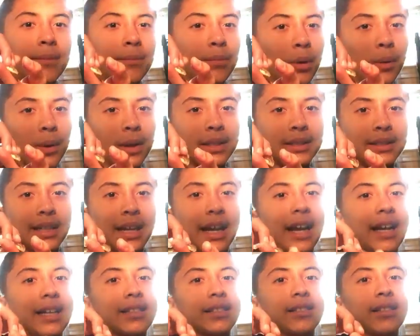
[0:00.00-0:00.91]
sand boa
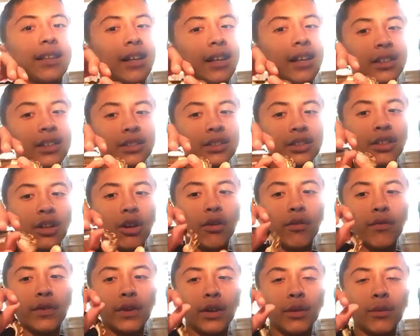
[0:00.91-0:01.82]
attacks
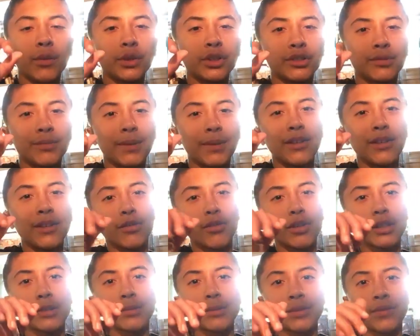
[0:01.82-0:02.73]
Snowville, which is my
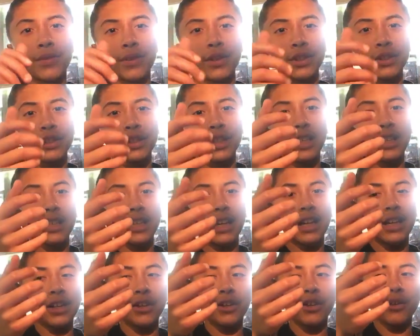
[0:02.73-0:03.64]
little Christmas village
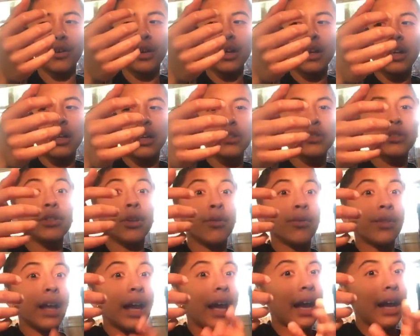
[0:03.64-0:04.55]
thing that I do.
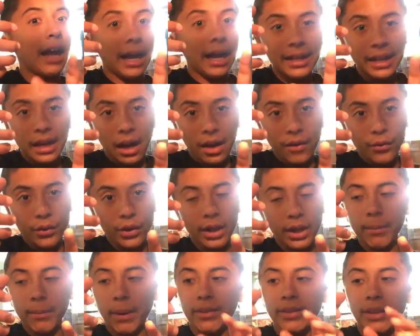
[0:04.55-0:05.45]
So that I did
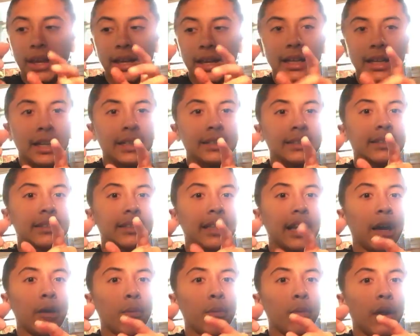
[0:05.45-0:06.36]
not forget about that,
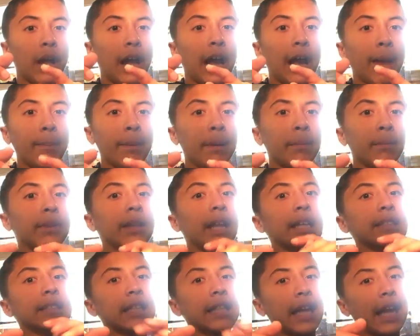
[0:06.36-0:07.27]
guys. That will
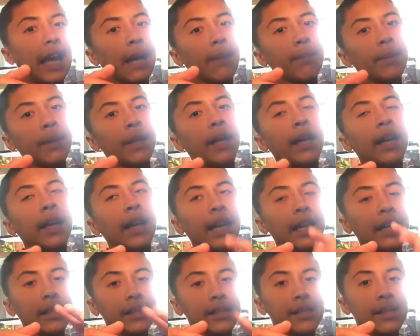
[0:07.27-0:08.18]
happen, but that's gonna happen
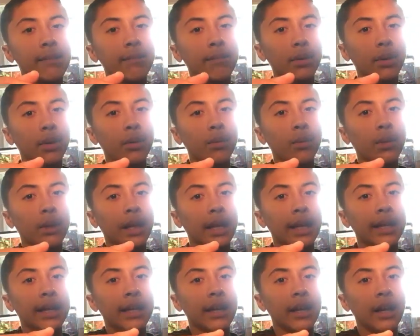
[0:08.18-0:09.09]
in December
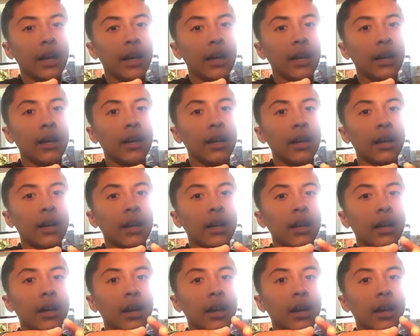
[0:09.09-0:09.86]
when I uh